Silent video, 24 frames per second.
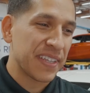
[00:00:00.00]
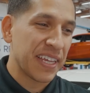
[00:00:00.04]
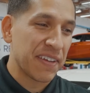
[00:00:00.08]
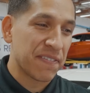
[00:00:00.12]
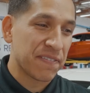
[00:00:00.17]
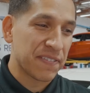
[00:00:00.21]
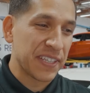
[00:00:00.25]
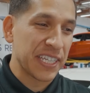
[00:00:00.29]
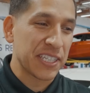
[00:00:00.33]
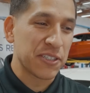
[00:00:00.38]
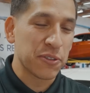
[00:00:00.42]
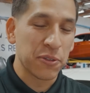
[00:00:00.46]

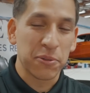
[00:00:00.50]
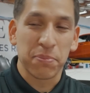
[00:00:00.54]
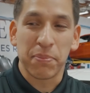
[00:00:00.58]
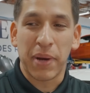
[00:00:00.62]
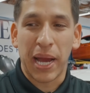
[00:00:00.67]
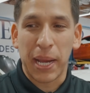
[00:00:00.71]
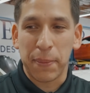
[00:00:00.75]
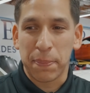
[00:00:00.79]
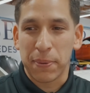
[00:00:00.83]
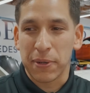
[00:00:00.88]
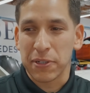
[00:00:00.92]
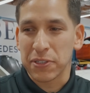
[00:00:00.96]
If this was
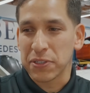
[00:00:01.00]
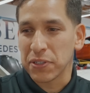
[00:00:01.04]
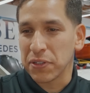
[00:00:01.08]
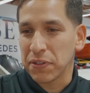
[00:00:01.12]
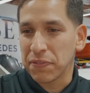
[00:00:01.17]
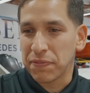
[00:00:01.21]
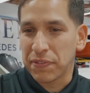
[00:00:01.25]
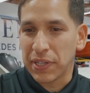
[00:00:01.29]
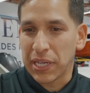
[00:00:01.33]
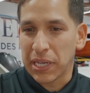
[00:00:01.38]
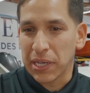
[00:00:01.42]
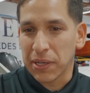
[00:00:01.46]
my
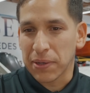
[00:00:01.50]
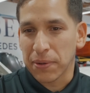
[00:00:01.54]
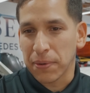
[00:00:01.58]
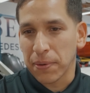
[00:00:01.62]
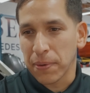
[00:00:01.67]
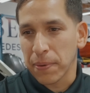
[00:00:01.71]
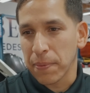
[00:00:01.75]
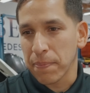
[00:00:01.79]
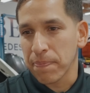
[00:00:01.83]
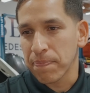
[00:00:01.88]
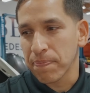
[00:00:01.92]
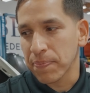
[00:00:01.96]
personal
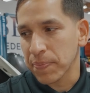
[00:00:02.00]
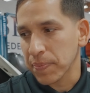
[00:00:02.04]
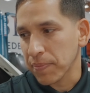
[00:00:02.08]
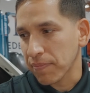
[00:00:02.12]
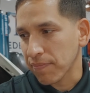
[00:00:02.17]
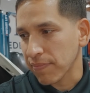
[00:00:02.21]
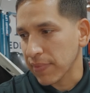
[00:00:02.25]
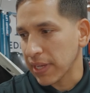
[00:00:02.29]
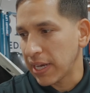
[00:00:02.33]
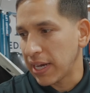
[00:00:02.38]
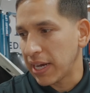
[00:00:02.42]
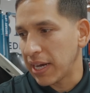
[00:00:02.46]
vehicle,
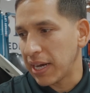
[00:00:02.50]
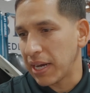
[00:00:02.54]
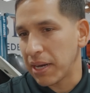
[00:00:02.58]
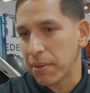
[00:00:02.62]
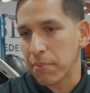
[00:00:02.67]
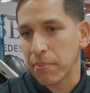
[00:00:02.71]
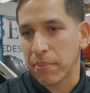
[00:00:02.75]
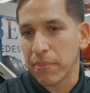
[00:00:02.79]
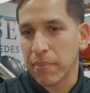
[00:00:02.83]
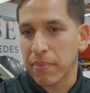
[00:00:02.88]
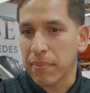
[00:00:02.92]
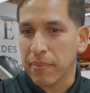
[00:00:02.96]

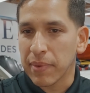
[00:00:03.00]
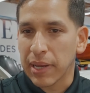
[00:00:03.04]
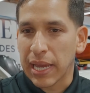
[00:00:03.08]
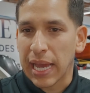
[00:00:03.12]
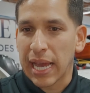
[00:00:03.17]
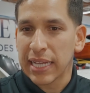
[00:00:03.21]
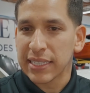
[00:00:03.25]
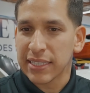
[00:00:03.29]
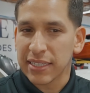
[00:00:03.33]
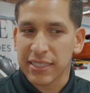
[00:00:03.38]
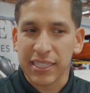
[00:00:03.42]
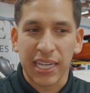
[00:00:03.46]

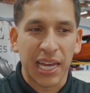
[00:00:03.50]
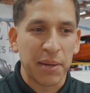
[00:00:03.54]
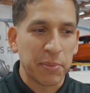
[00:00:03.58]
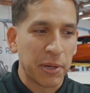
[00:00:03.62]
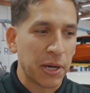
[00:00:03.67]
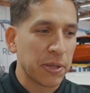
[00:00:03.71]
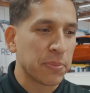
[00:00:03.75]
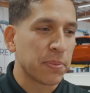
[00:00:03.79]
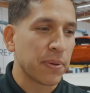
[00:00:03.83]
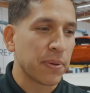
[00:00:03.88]
at the time I'd